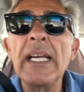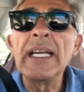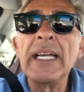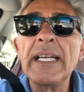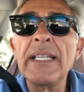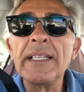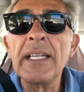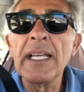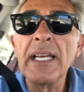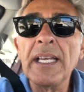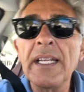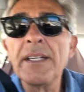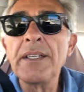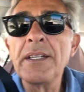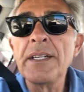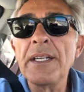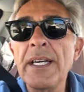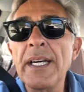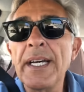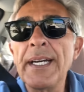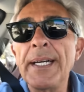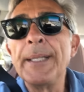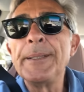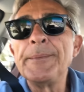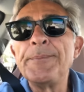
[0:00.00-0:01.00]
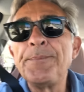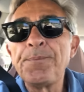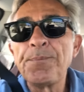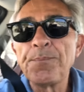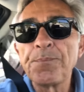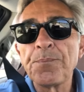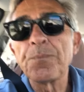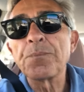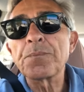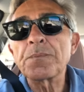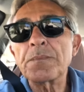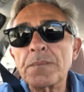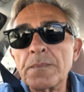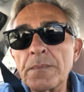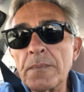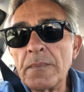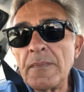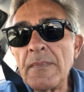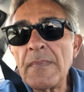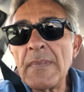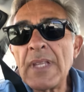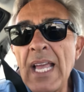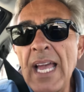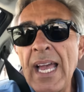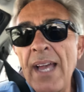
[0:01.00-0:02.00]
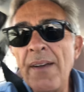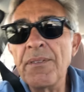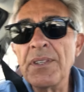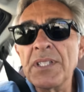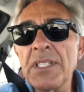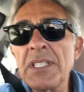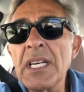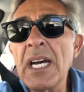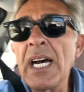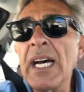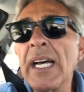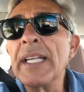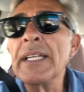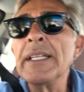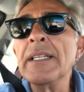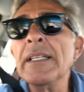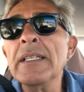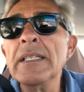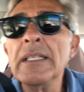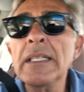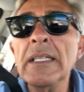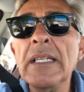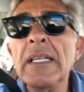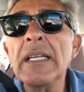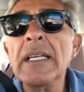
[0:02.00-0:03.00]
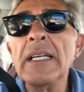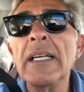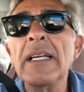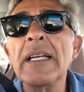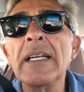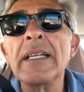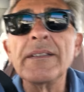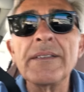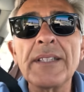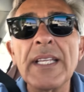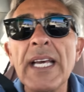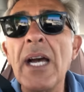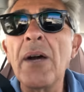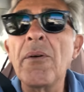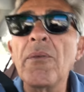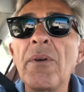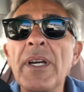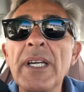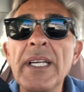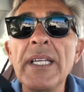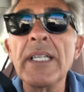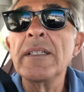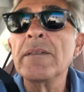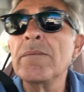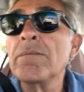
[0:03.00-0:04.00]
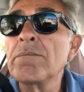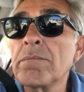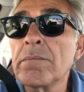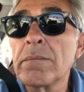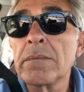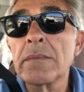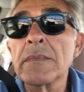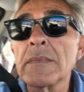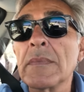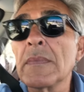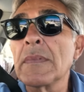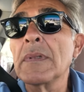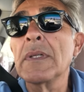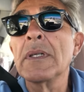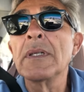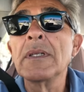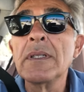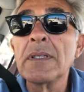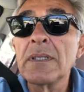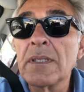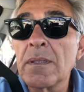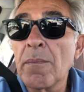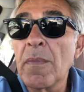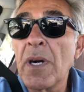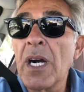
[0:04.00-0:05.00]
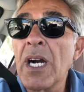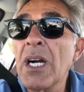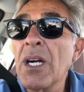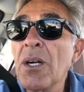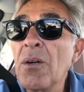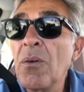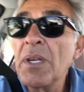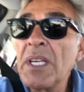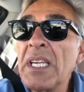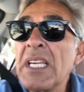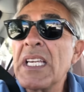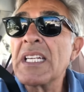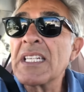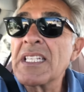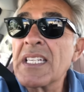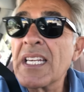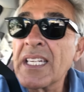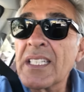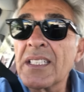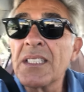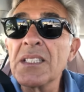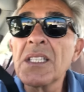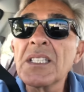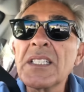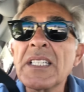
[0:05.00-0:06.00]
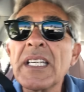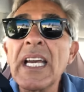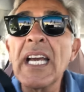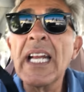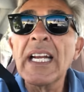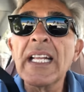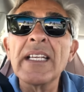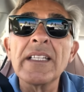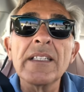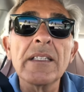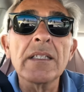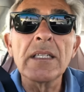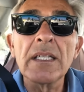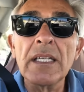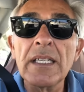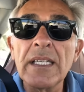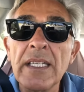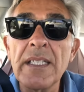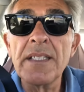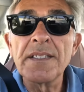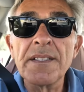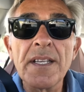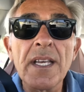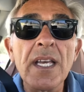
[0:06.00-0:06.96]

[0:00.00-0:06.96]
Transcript: and then uh, have it done. That way, tomorrow he can take a look at it and